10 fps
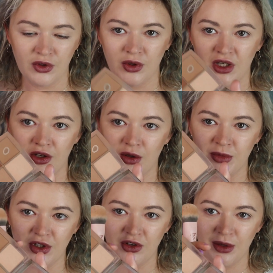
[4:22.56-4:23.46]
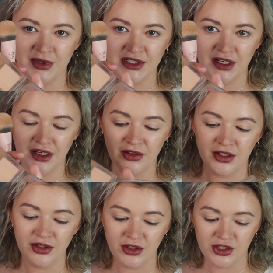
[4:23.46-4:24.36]
Okay, now I'm gonna grab this
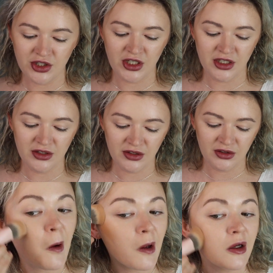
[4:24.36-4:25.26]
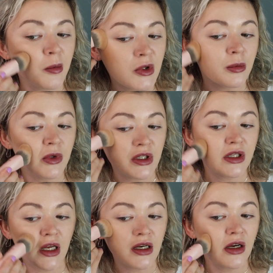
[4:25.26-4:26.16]
highlighter-y shade and I'm gonna
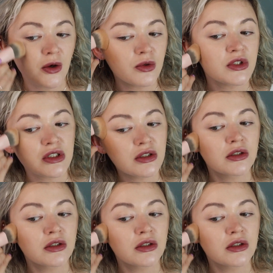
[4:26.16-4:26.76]
blend that out.